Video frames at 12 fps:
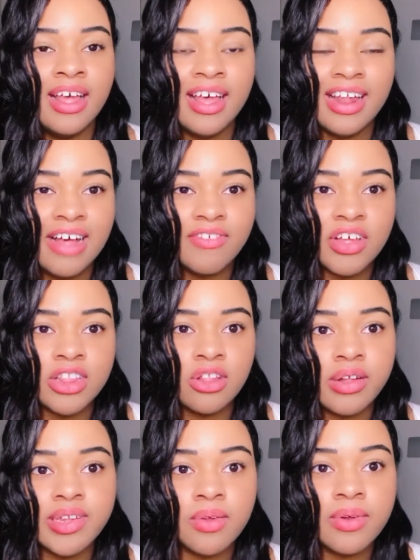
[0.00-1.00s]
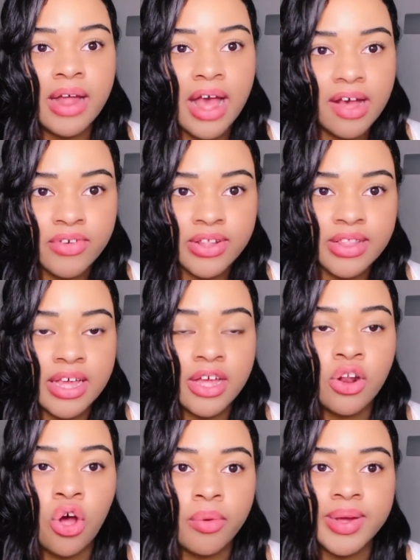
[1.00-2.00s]
and having thoughts on everything
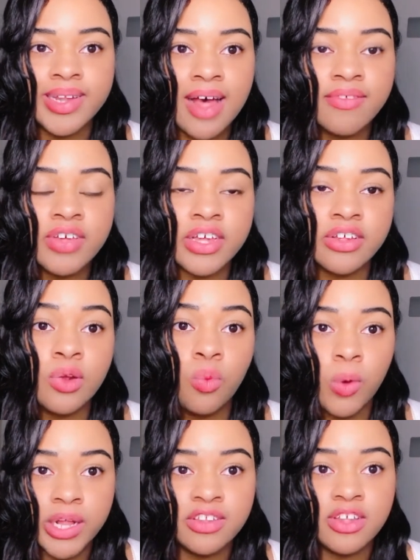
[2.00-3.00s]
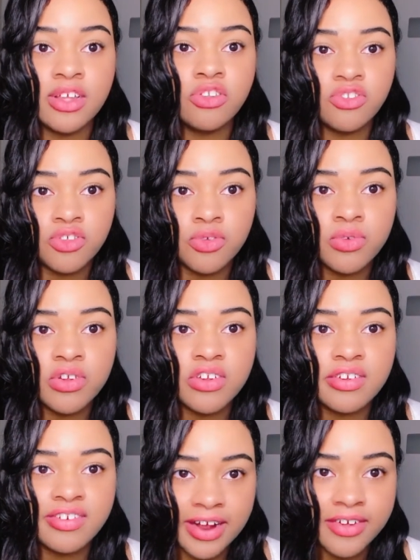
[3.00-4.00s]
and always having and wanting to
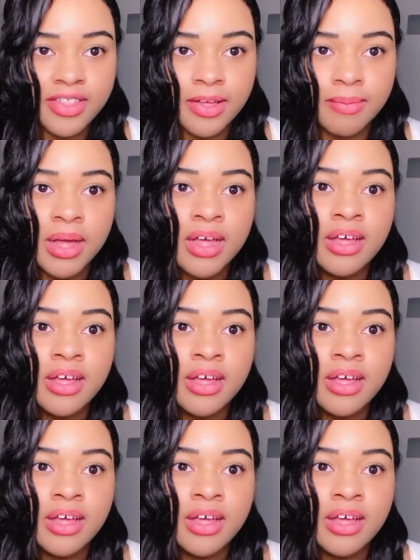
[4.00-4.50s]
share them.